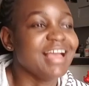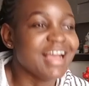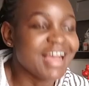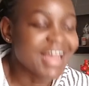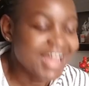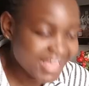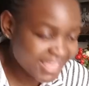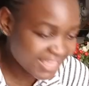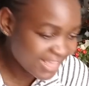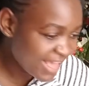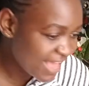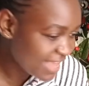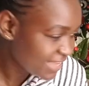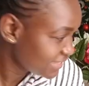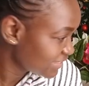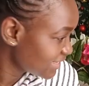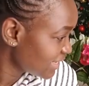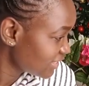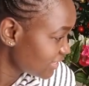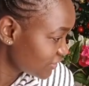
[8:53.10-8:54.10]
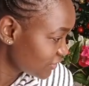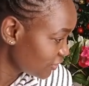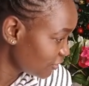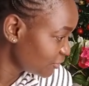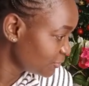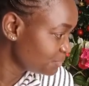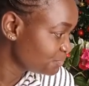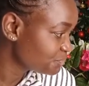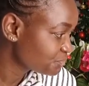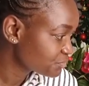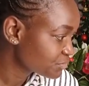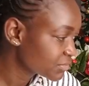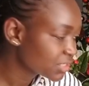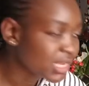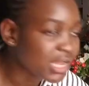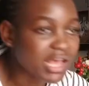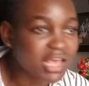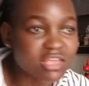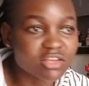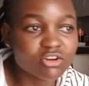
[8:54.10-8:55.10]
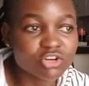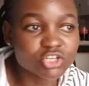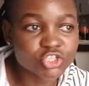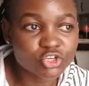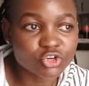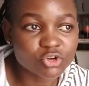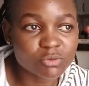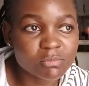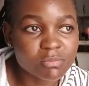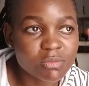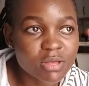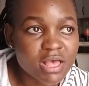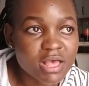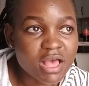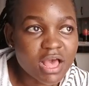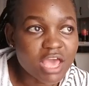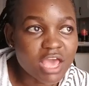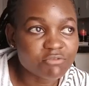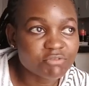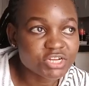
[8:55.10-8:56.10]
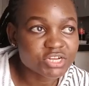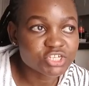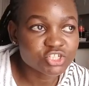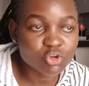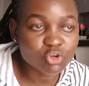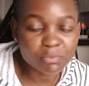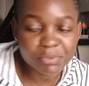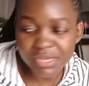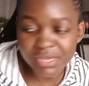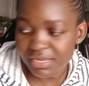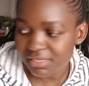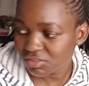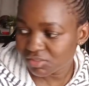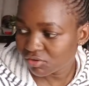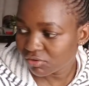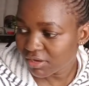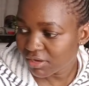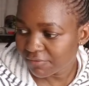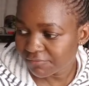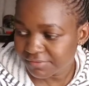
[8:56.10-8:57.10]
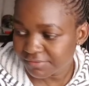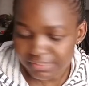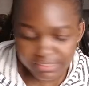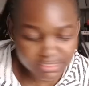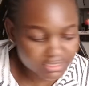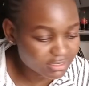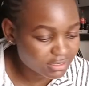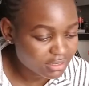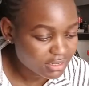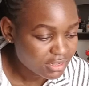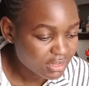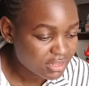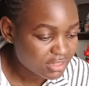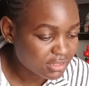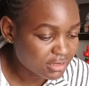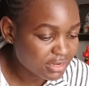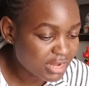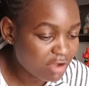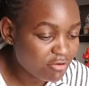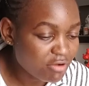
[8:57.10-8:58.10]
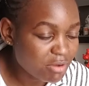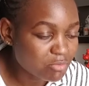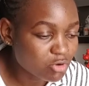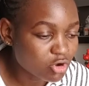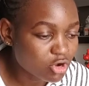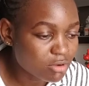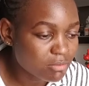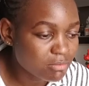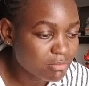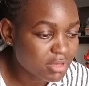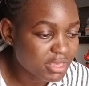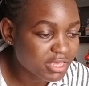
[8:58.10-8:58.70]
Hi guys, so I got home, I went shopping as you have seen, now I'm home.